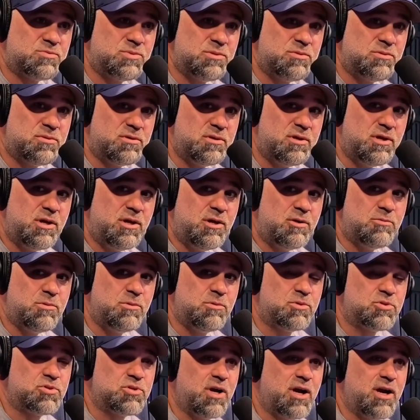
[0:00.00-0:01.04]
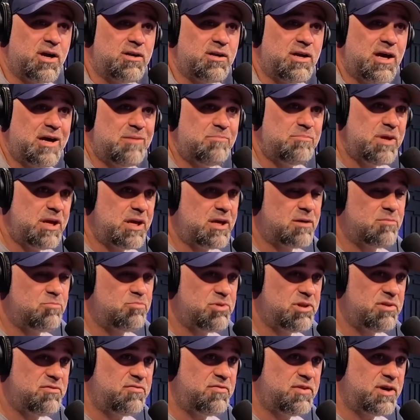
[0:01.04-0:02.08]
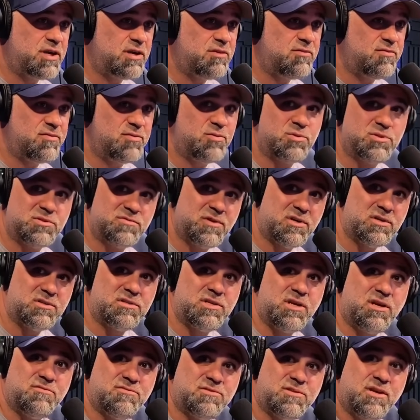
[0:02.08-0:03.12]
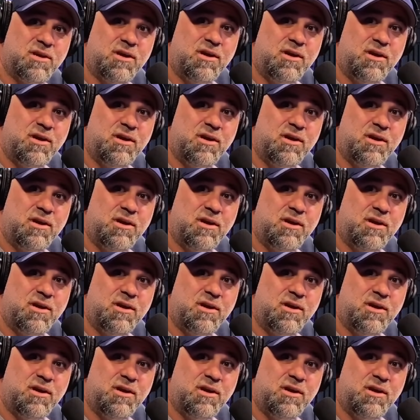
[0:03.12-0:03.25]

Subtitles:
We will try and not make complete fucking fools of ourselves.